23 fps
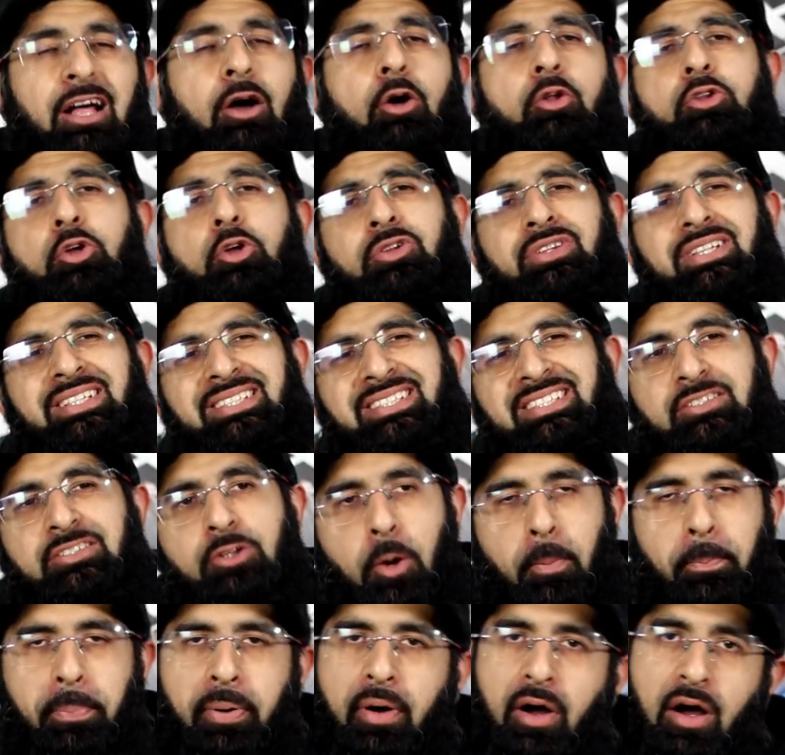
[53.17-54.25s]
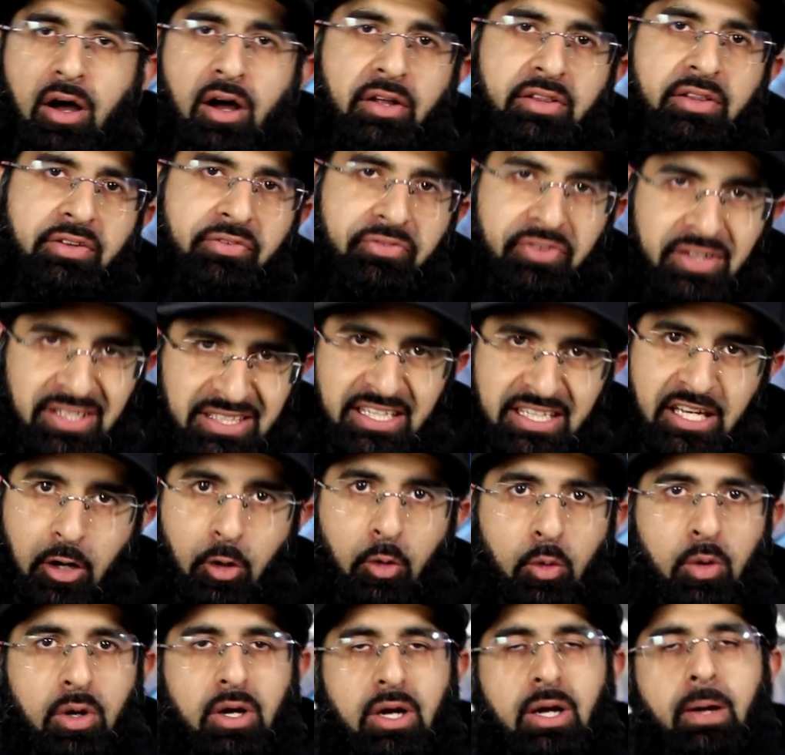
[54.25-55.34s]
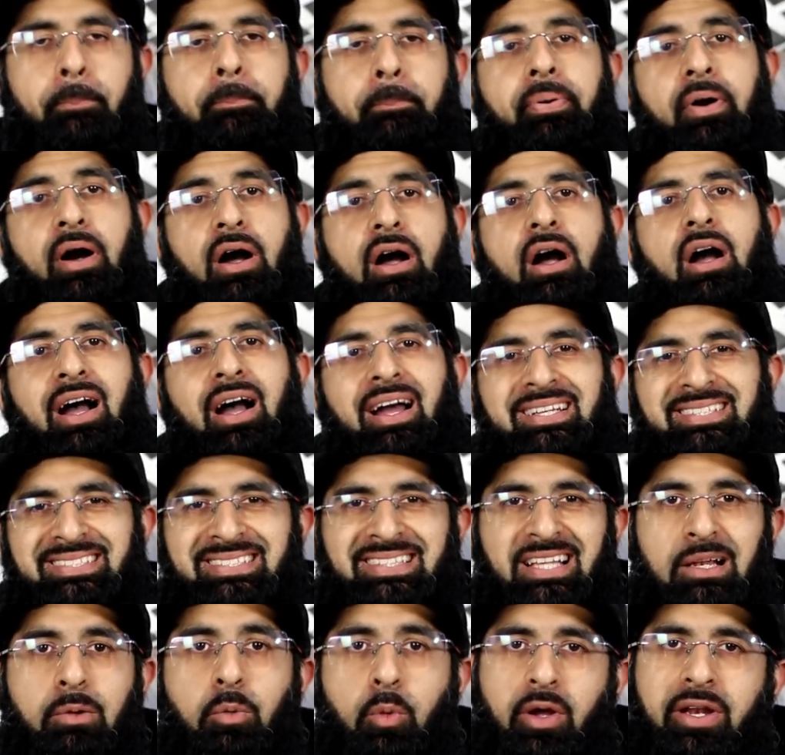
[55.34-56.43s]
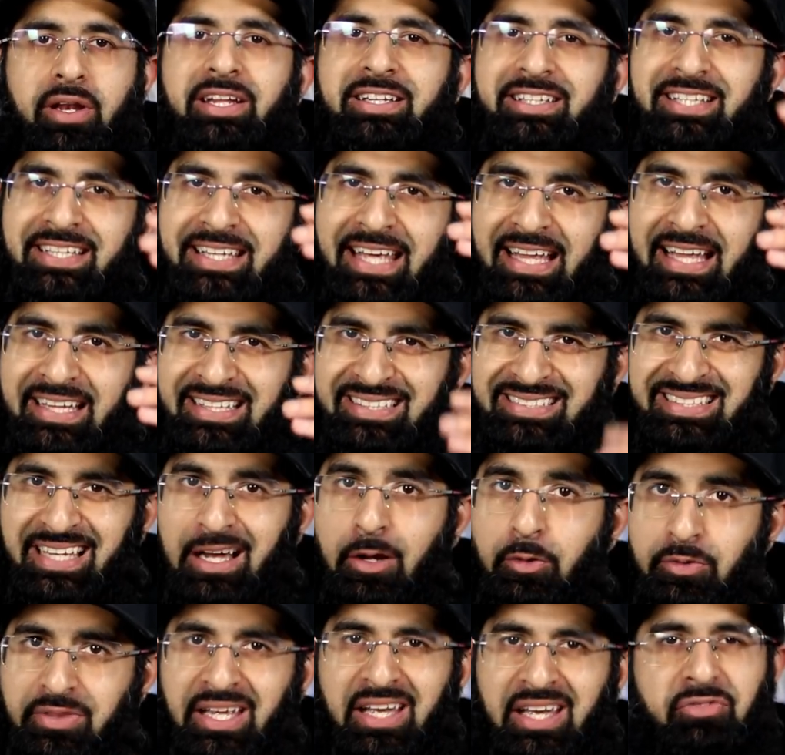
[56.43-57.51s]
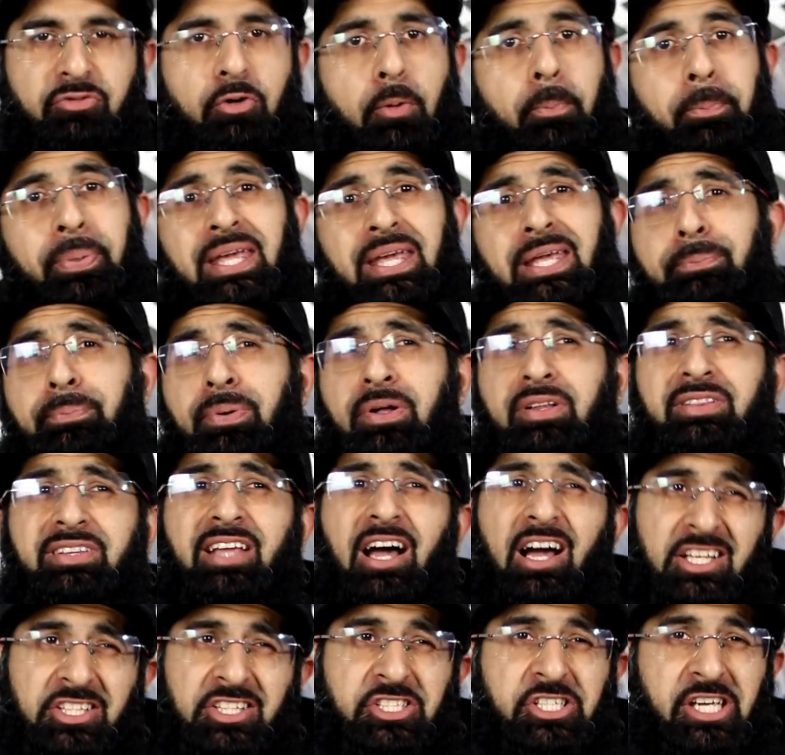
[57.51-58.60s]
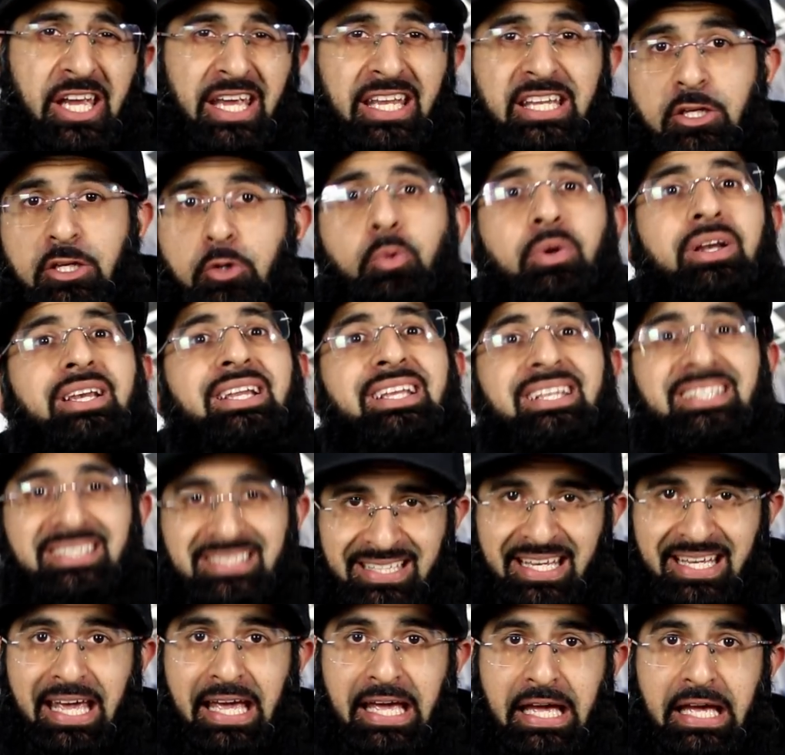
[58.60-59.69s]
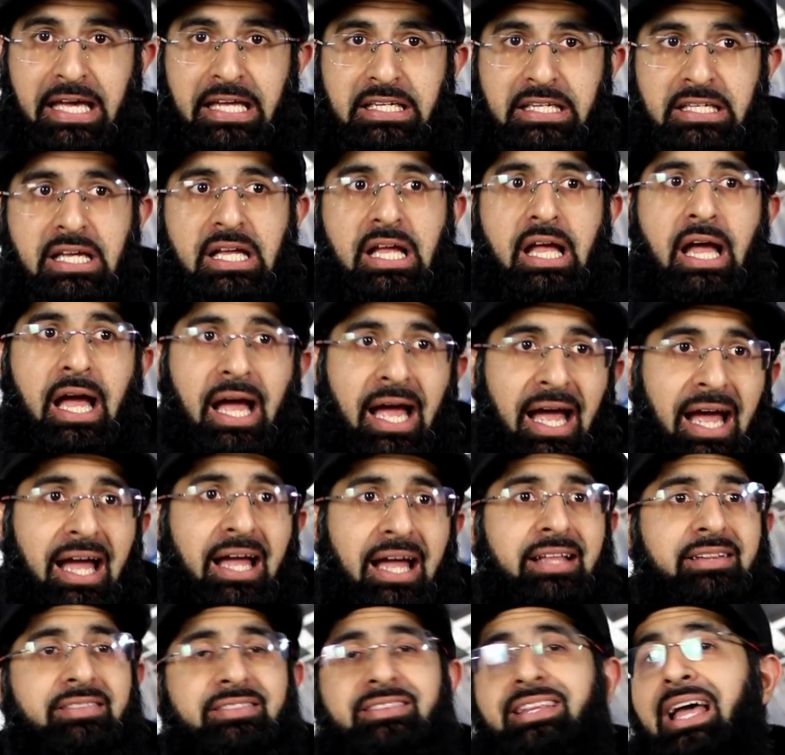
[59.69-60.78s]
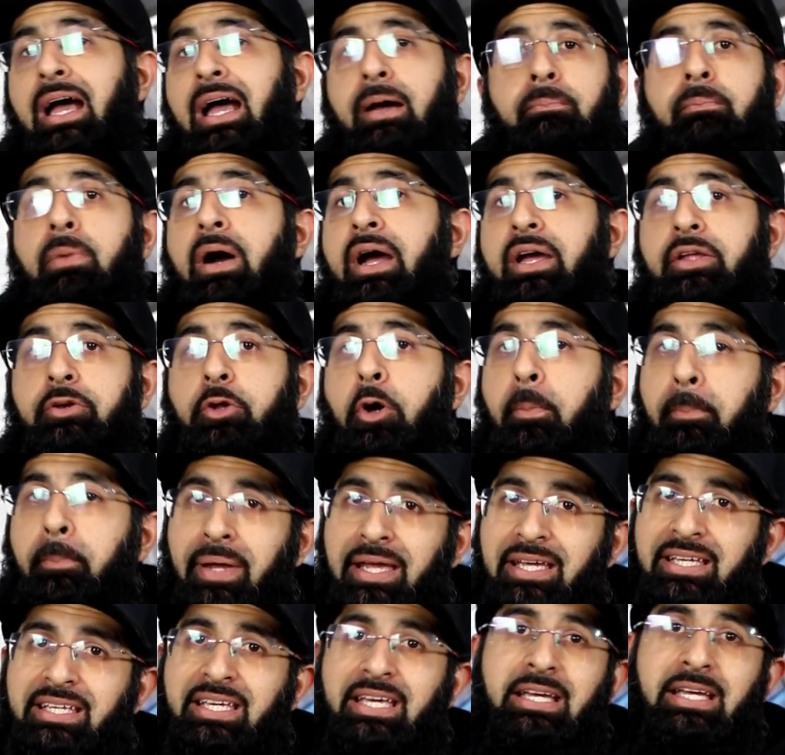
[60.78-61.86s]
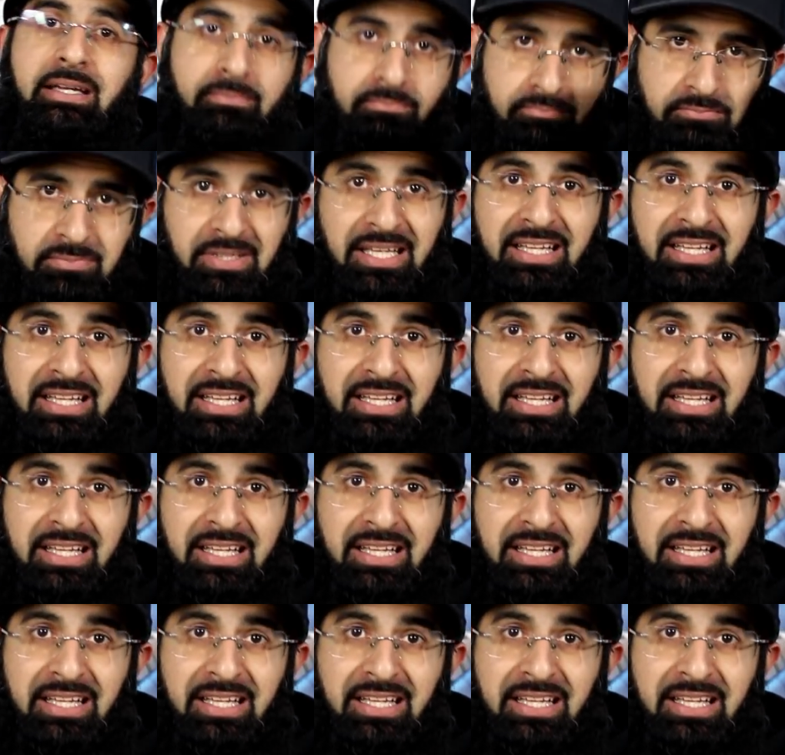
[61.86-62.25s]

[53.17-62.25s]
Now, although this is not part of the video, but I still wanted to get this out there for people that are genuinely scared and that might not make it